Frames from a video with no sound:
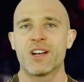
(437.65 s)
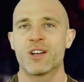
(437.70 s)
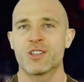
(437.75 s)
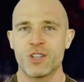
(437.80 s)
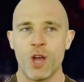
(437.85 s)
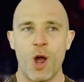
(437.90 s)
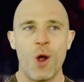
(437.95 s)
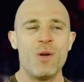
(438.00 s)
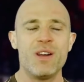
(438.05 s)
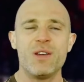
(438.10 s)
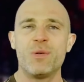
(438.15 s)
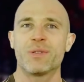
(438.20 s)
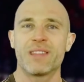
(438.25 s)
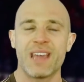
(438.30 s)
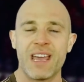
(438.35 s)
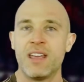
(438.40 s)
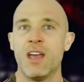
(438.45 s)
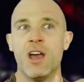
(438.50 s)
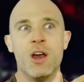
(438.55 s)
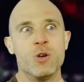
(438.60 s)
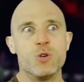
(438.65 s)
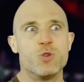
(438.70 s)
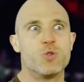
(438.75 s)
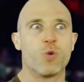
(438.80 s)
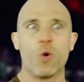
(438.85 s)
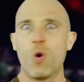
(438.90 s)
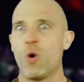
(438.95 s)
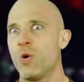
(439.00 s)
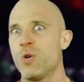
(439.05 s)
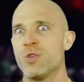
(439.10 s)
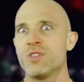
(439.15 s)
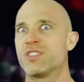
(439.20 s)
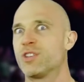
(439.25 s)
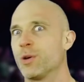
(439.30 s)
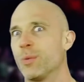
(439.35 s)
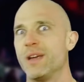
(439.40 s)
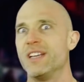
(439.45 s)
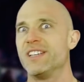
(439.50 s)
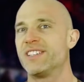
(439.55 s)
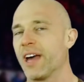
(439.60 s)
because not only were they drawn
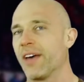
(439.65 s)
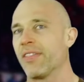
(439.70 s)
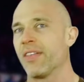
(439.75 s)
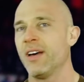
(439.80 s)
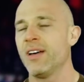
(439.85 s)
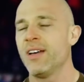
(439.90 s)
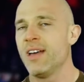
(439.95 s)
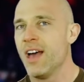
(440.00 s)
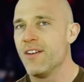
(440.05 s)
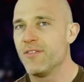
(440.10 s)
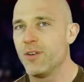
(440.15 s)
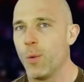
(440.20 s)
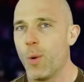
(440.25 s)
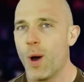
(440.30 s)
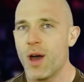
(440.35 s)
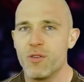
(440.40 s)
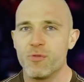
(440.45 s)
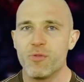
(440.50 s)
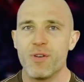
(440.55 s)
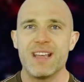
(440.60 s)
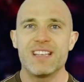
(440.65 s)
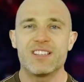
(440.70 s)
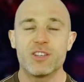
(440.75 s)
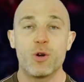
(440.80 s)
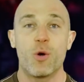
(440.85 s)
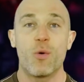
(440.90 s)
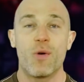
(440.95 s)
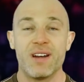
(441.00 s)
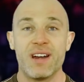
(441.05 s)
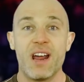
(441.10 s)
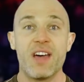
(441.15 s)
to each other, for one reason or